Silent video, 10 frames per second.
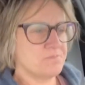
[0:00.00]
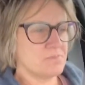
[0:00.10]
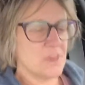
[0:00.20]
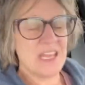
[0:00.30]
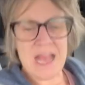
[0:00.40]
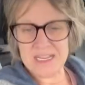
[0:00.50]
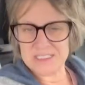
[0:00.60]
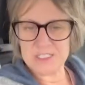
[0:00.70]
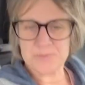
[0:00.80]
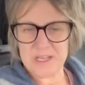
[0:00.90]
it has
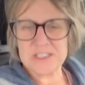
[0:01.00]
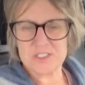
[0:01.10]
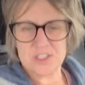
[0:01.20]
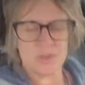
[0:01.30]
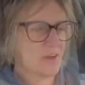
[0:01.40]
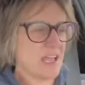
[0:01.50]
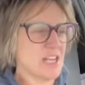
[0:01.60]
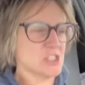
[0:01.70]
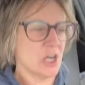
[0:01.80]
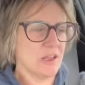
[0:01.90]
its place too, a
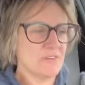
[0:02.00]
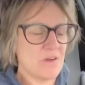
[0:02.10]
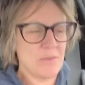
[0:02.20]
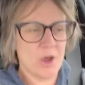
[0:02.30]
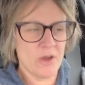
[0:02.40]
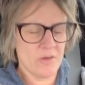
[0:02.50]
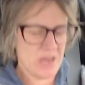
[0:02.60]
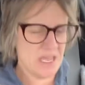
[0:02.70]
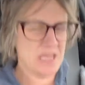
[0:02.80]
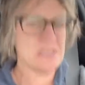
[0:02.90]
catch-all. If I'm
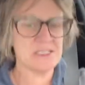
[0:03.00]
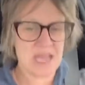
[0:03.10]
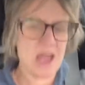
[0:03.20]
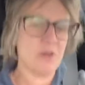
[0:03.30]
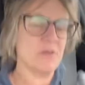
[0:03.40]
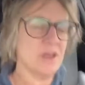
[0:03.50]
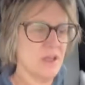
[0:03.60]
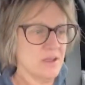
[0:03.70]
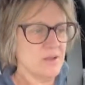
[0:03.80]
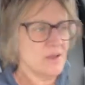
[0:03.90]
already in
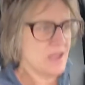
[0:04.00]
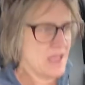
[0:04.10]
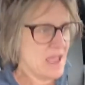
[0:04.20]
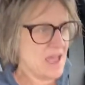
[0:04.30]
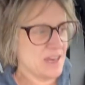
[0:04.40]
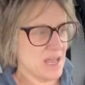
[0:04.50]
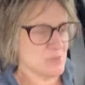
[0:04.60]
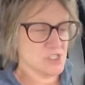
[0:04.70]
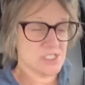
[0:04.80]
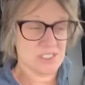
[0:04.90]
town and
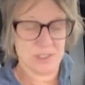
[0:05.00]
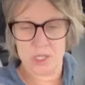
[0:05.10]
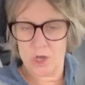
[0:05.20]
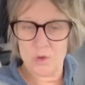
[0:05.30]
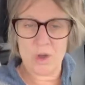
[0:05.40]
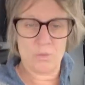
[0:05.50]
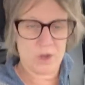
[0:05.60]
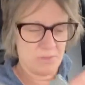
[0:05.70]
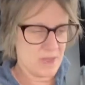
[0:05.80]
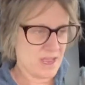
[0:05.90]
I'm just slow on
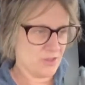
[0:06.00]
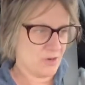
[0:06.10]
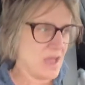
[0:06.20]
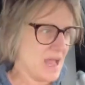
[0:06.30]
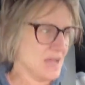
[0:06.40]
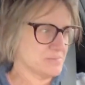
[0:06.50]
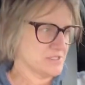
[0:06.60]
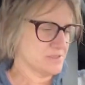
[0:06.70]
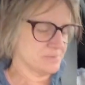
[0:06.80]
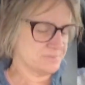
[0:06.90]
one of my other
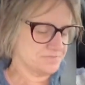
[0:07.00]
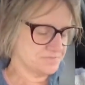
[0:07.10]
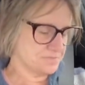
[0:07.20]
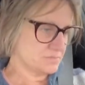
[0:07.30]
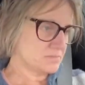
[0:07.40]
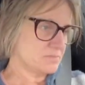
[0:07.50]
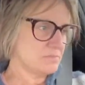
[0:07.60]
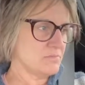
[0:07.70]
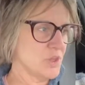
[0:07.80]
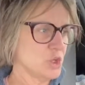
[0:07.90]
apps,
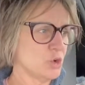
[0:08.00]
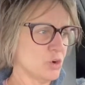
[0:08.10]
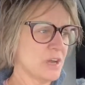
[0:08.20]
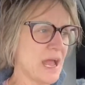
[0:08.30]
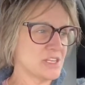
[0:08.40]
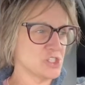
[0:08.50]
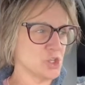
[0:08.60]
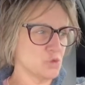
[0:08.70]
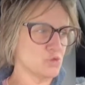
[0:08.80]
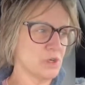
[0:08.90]
DoorDash is
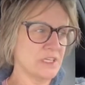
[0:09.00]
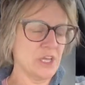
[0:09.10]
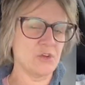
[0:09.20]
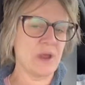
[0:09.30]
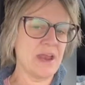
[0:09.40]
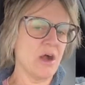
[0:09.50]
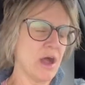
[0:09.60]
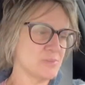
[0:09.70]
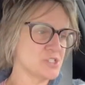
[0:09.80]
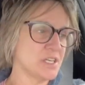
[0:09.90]
a really great
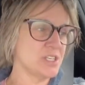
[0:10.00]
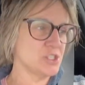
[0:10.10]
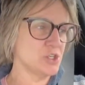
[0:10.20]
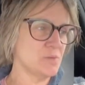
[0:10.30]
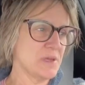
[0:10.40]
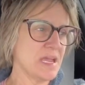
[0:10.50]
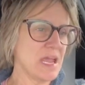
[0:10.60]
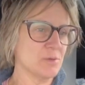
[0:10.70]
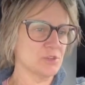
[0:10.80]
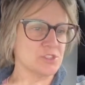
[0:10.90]
option to be
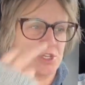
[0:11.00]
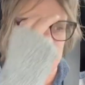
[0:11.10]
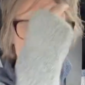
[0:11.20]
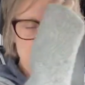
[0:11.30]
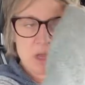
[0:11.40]
able to